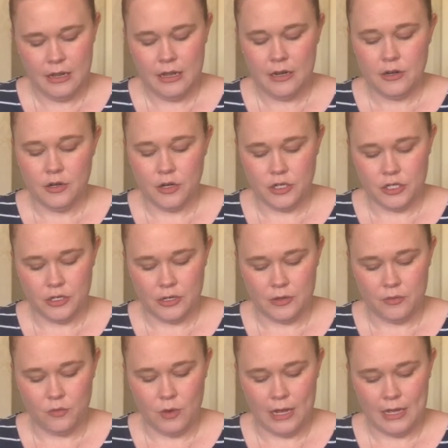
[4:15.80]
nurtured
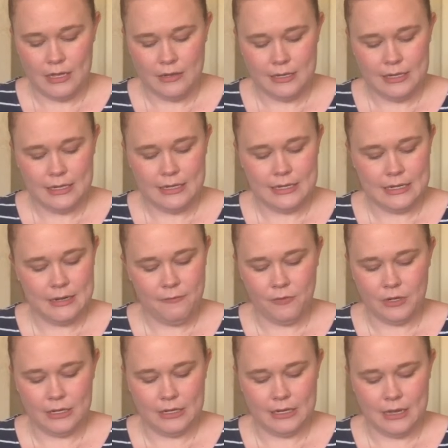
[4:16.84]
in wildly
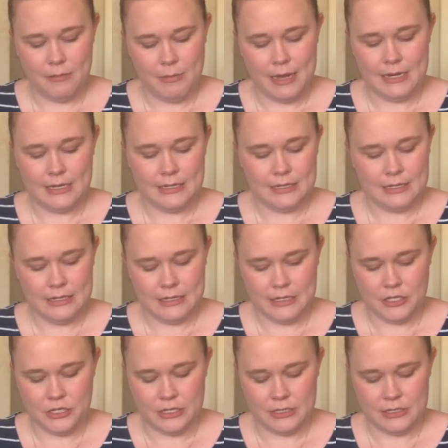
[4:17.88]
different climatic
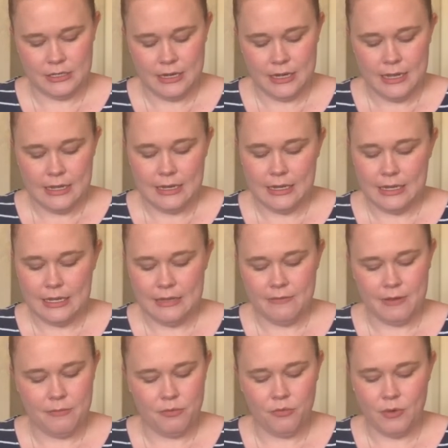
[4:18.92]
conditions, leave a
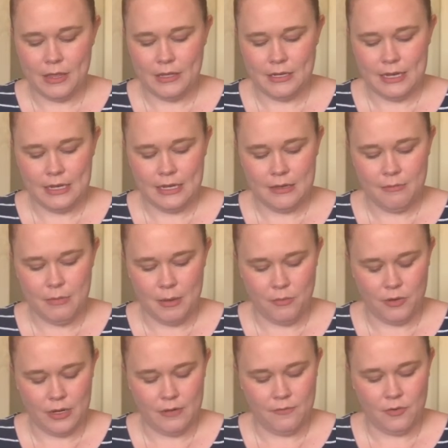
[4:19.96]
breathtaking
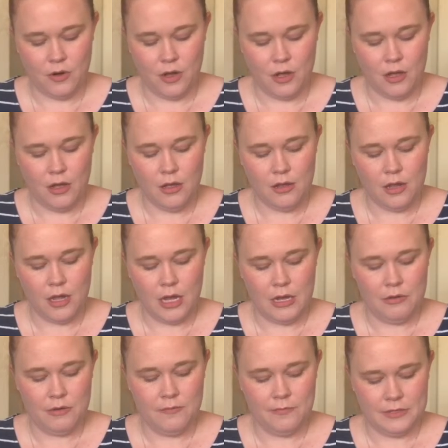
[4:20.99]
memory for all
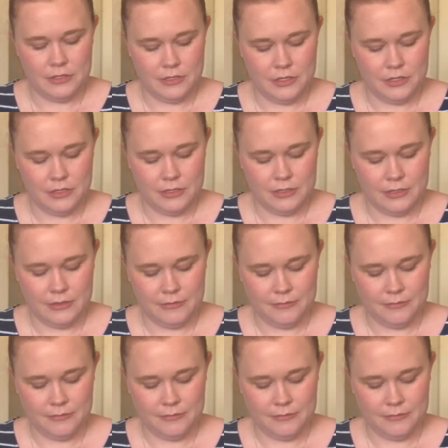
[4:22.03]
our visitors.